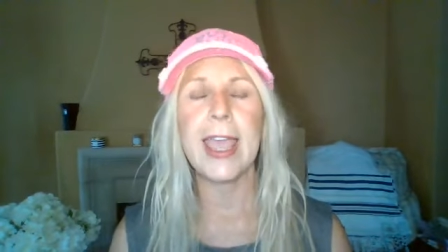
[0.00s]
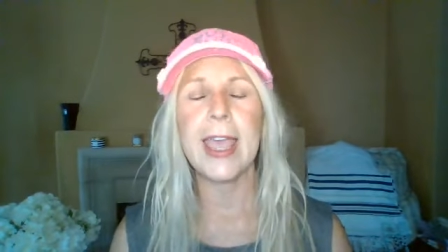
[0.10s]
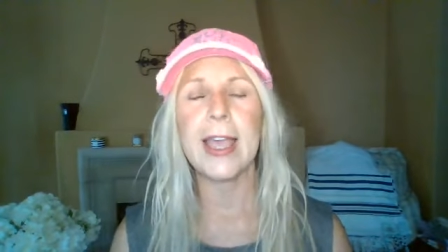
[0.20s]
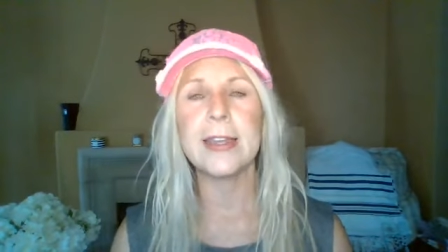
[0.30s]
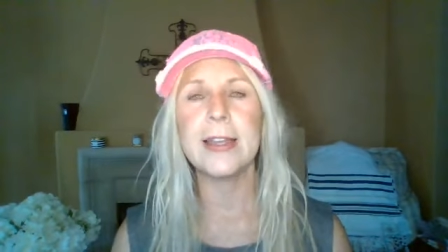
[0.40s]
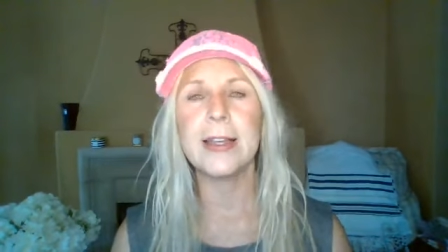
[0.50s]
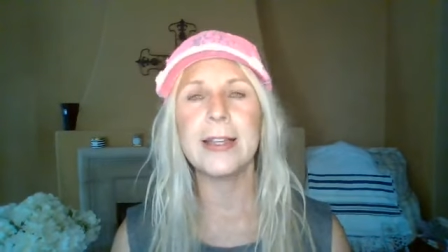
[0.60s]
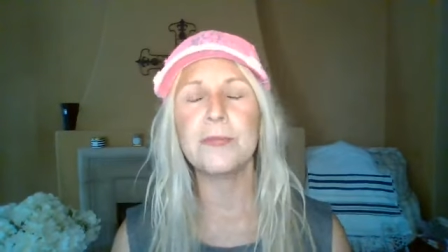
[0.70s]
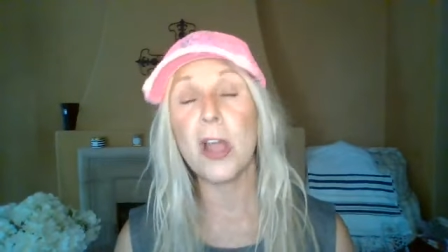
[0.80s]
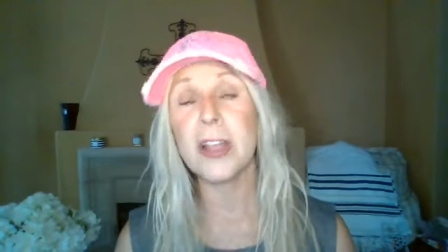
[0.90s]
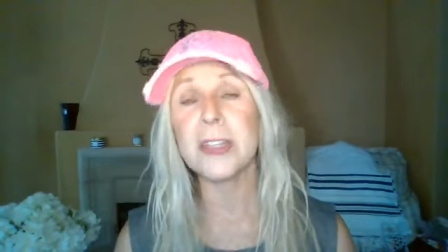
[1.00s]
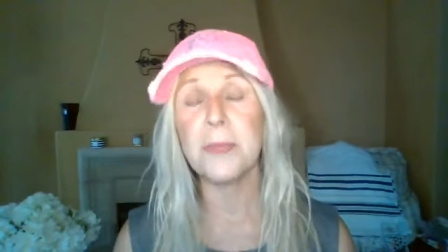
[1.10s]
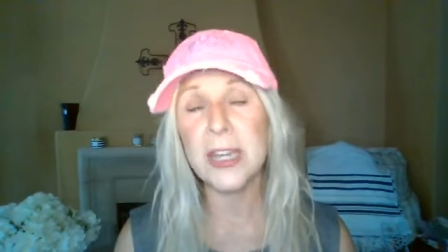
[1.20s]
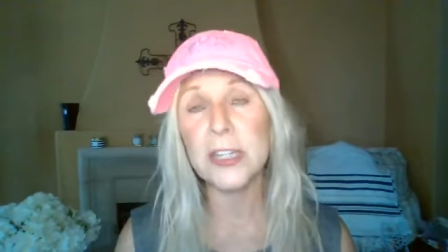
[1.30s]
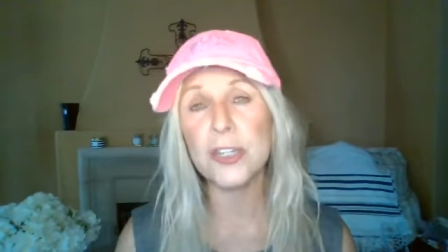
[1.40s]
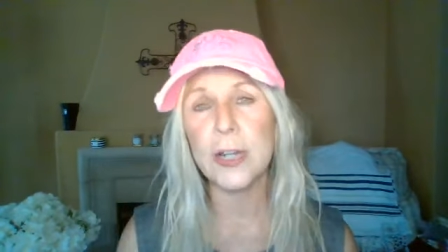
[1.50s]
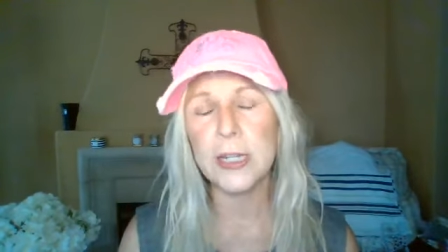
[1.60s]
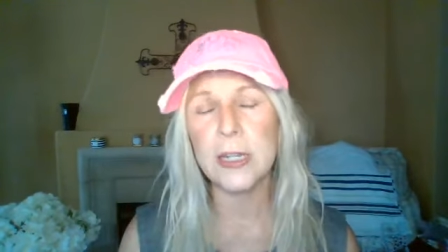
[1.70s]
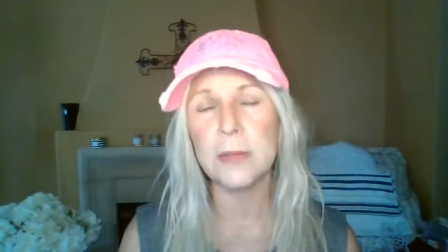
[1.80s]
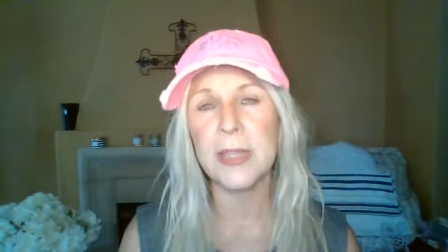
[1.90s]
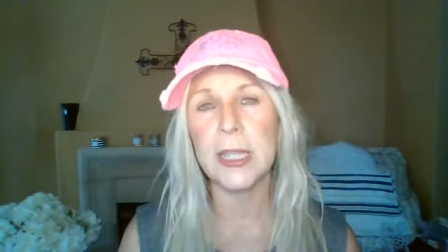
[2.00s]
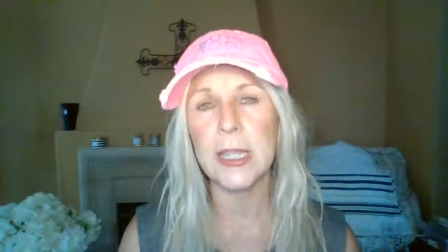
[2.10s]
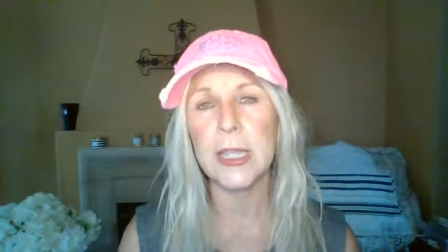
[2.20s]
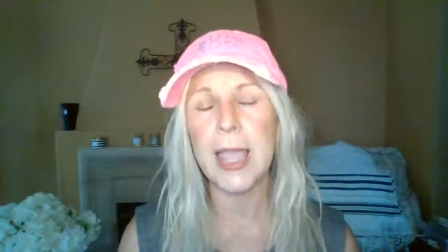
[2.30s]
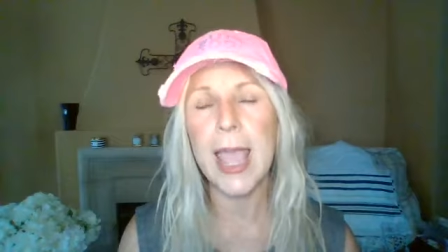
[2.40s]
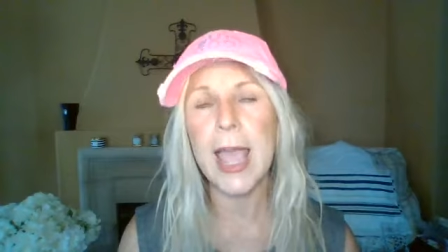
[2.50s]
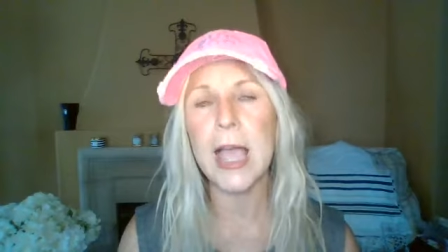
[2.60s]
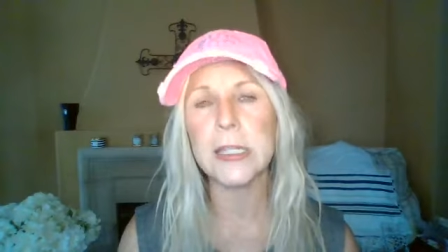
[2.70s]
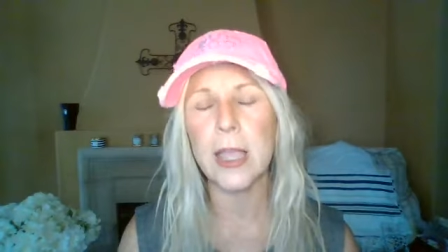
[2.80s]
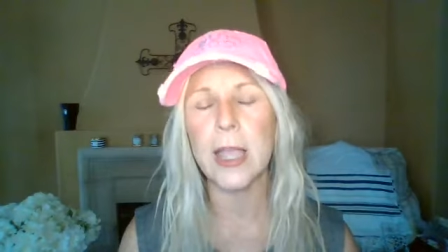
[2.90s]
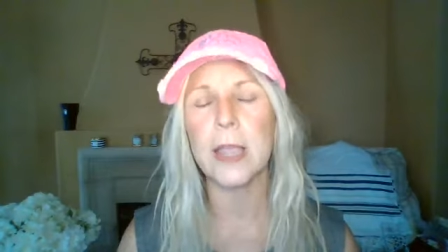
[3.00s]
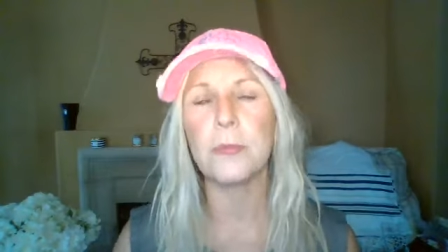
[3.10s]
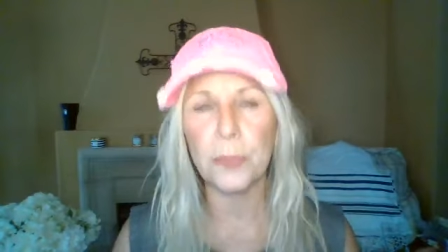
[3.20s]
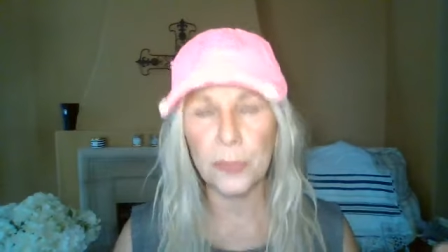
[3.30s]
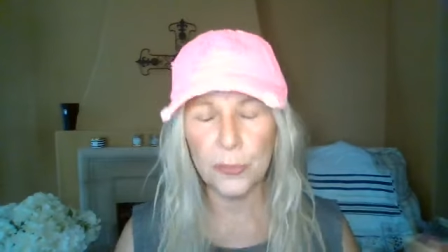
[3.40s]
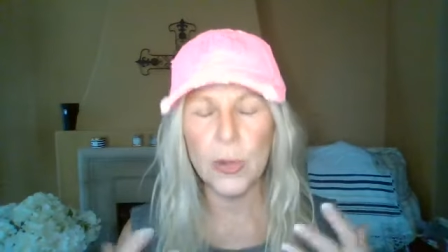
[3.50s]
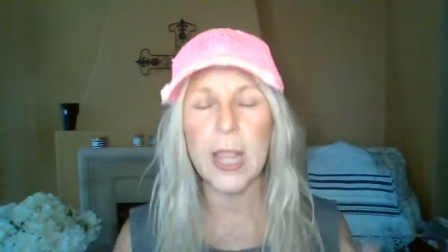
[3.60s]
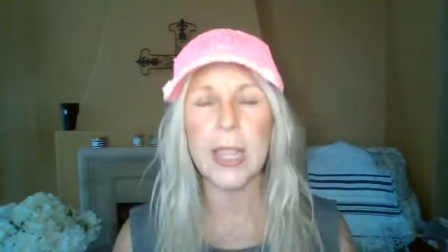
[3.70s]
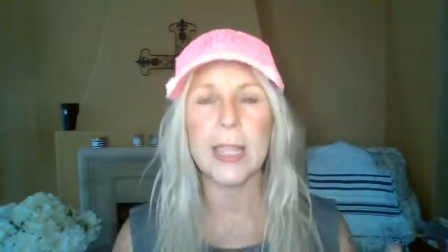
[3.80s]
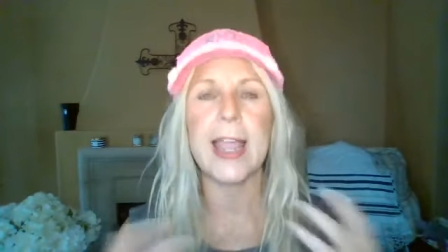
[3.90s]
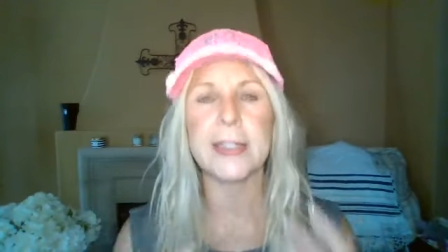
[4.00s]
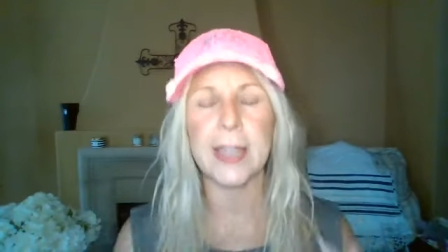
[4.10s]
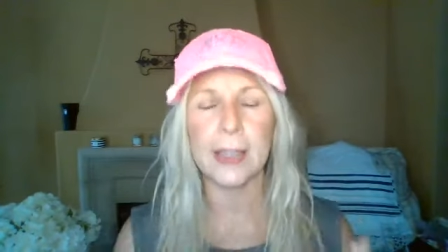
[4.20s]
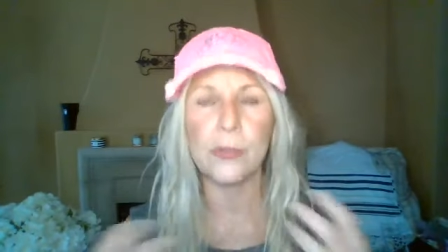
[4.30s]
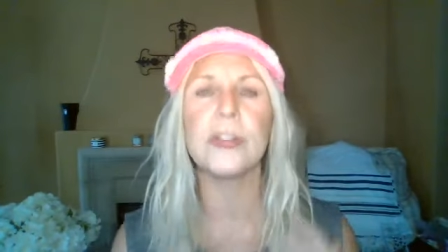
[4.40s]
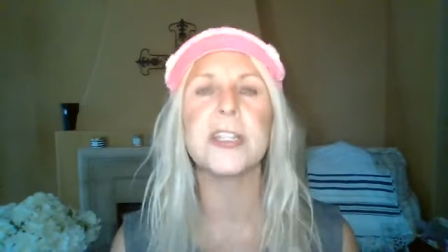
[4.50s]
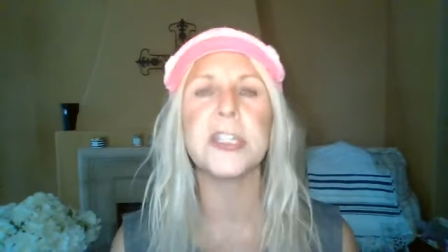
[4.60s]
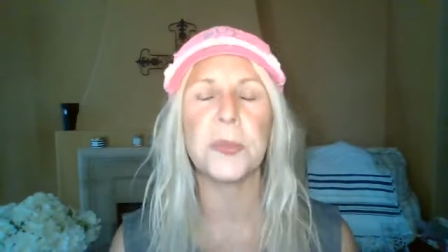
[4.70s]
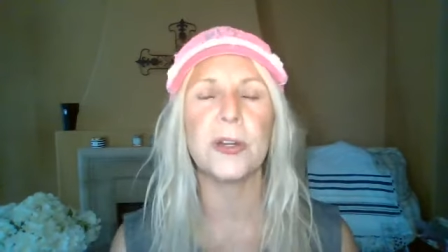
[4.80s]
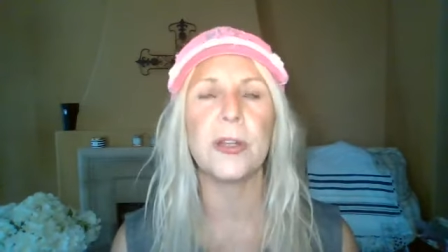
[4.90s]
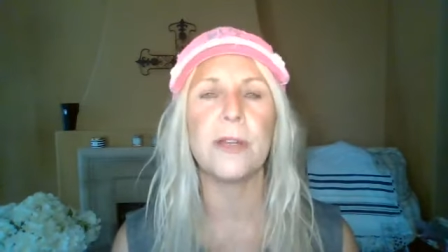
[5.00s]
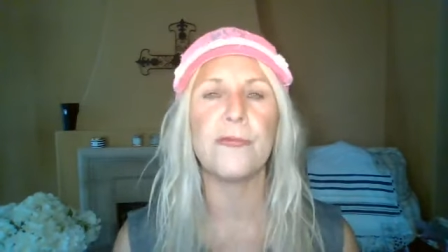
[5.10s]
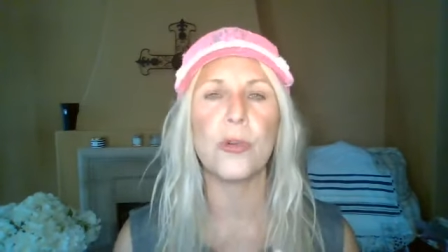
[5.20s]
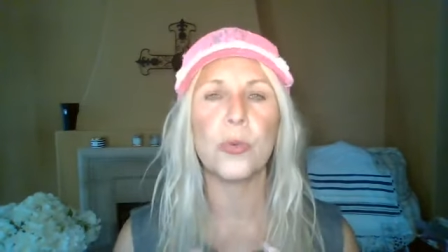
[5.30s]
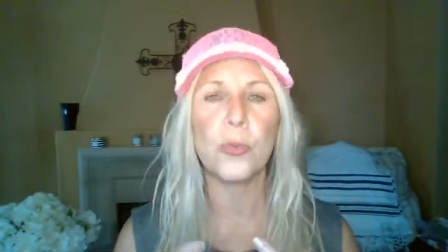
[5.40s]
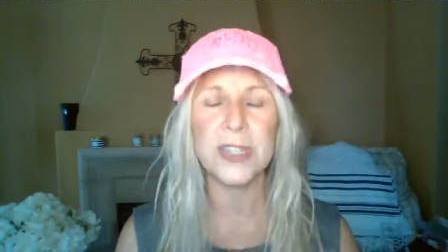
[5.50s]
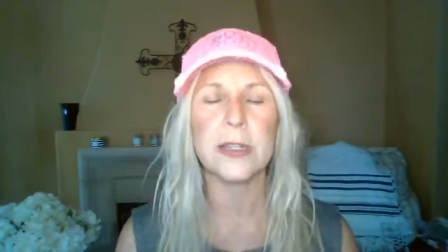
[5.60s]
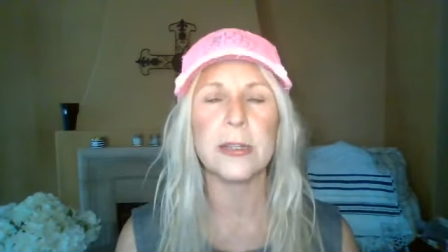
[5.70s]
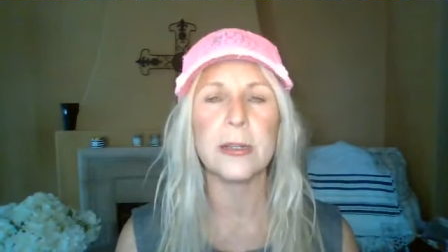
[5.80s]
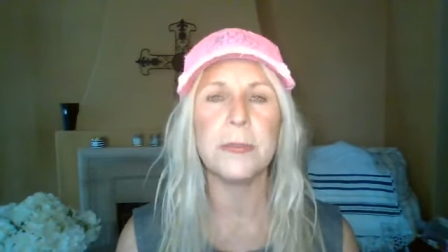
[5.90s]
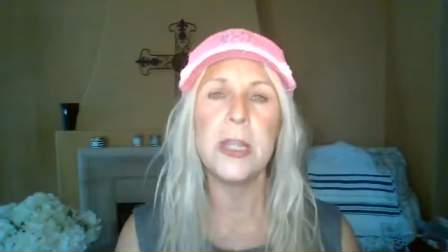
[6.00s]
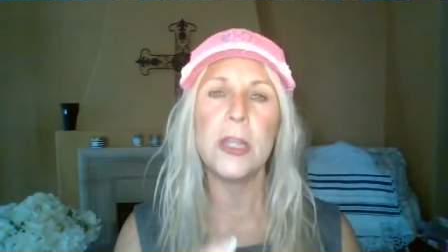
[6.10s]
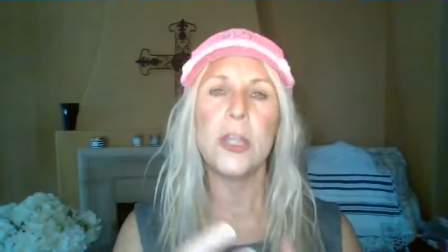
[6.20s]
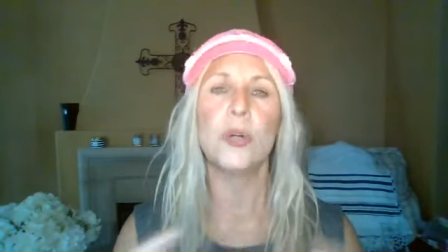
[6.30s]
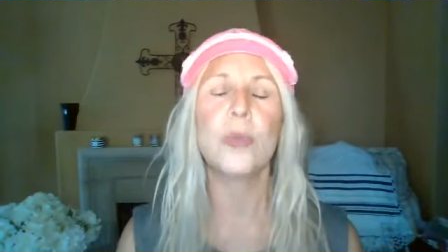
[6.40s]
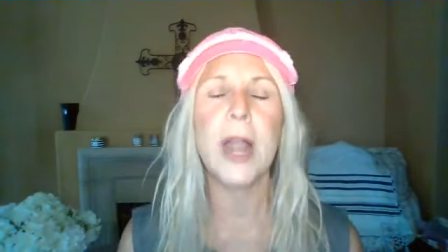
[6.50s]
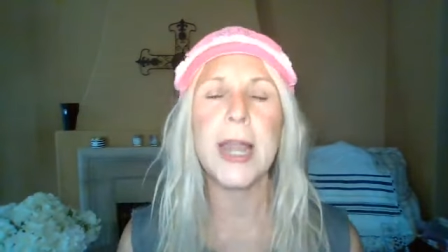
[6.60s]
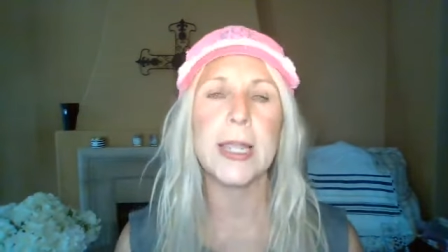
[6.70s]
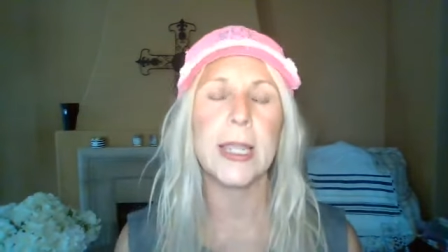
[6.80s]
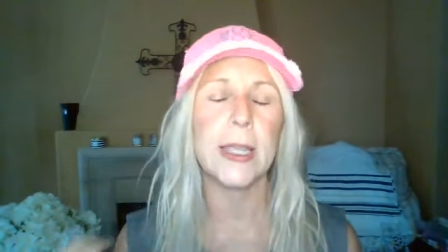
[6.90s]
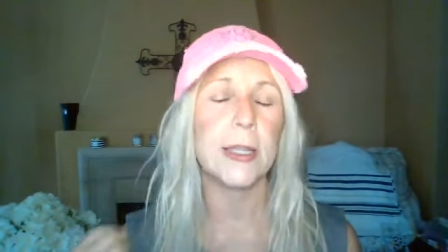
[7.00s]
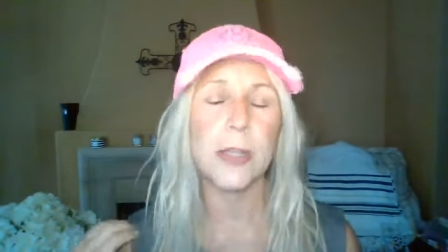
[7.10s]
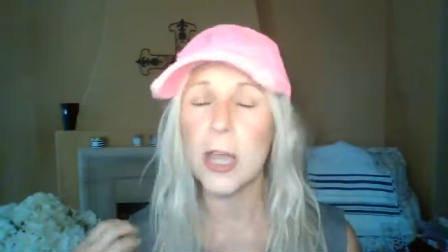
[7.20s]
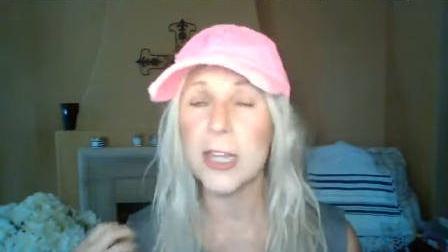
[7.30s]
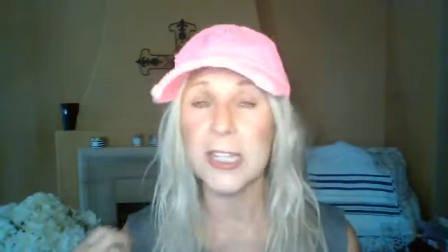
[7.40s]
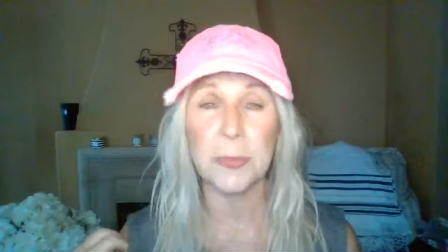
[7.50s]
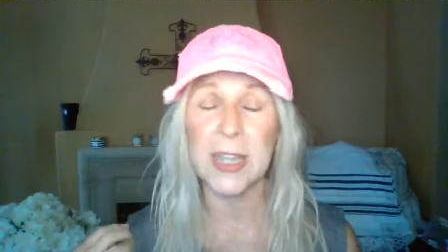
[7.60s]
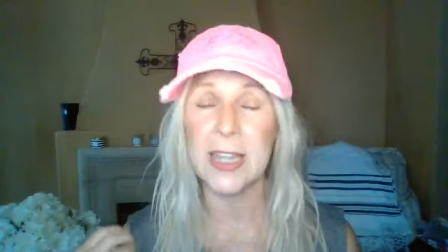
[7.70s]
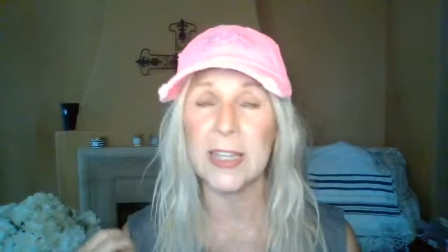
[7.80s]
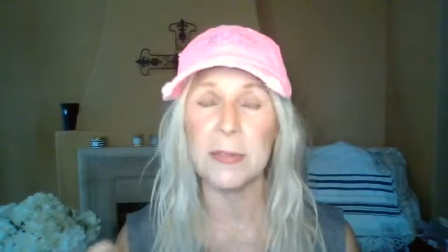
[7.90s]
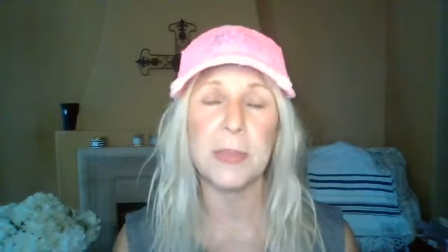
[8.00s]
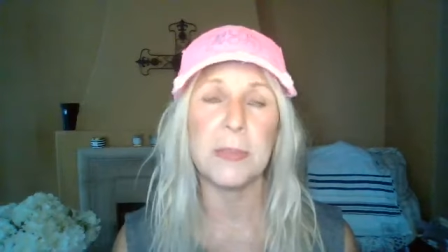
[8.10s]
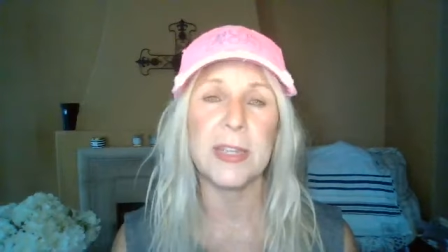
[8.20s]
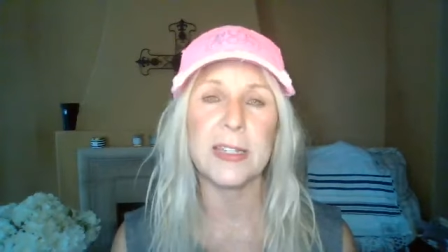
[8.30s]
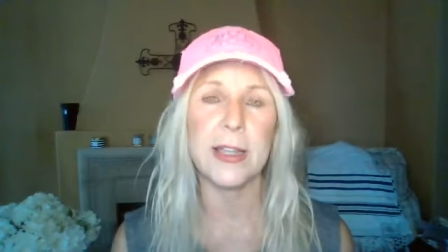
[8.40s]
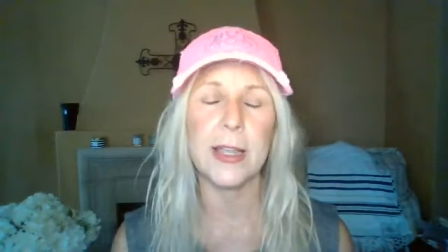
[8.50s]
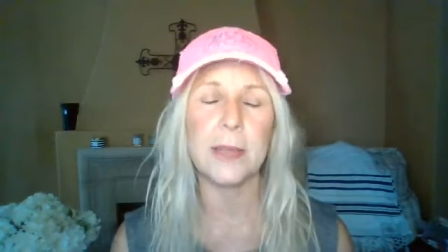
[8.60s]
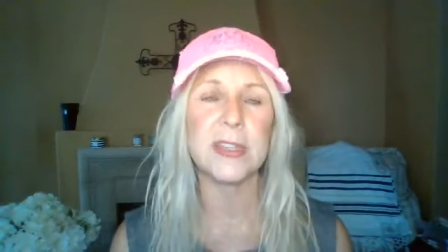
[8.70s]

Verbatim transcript: And um, God's ministering to me as I'm praying and asking the Holy Spirit for wisdom writing it. God is speaking to me big time.